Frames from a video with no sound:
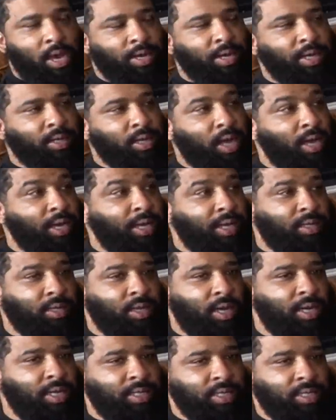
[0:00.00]
I need
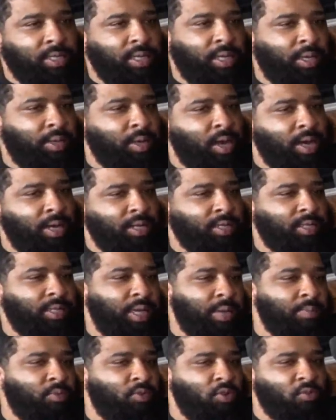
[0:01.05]
to
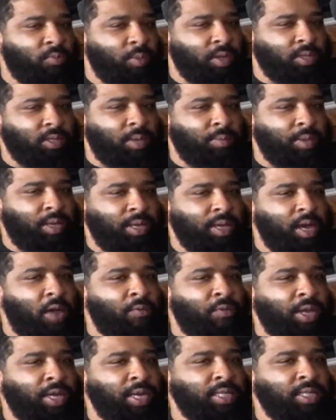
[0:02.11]
see improvements. I mean, I
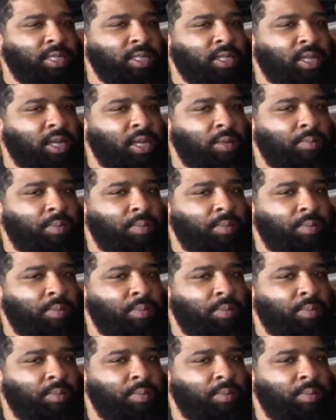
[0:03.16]
think this is going to